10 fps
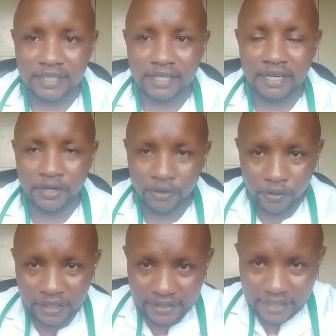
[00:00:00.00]
I
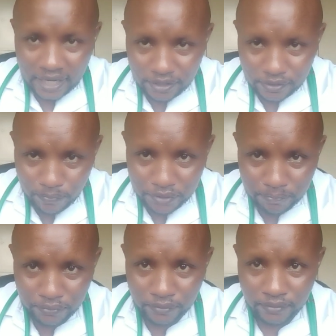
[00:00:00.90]
always thank you
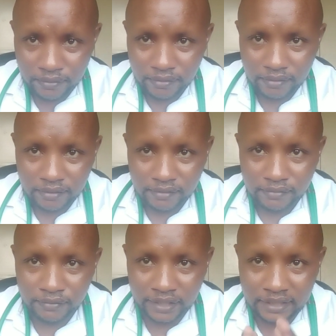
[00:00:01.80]
people
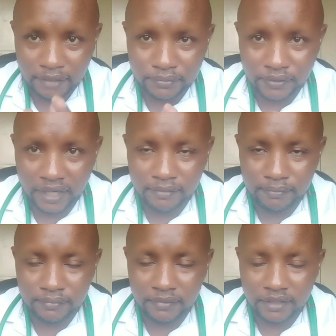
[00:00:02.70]
for the
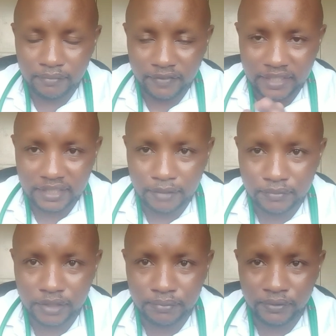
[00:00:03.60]

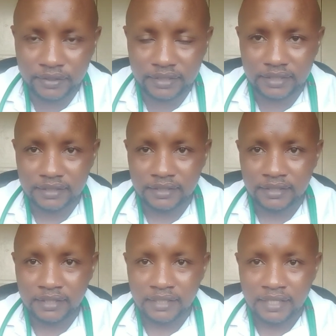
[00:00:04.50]
subscriptions,
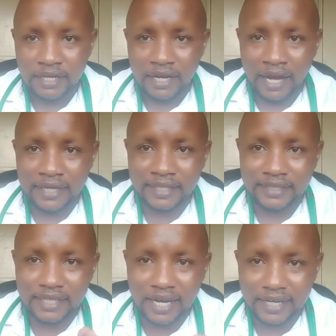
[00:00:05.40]
and
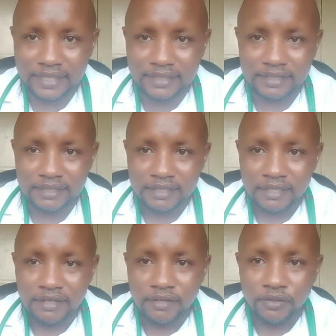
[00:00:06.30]
encourage
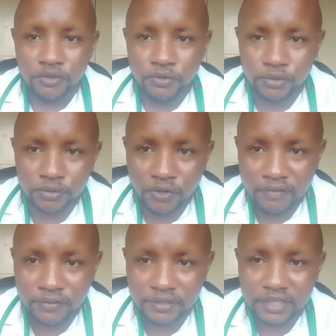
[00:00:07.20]
those who have
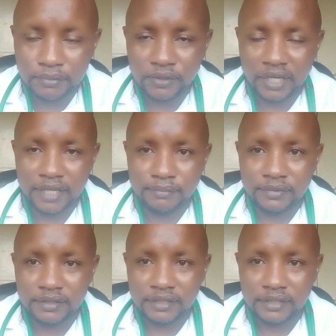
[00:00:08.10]
not subscribed.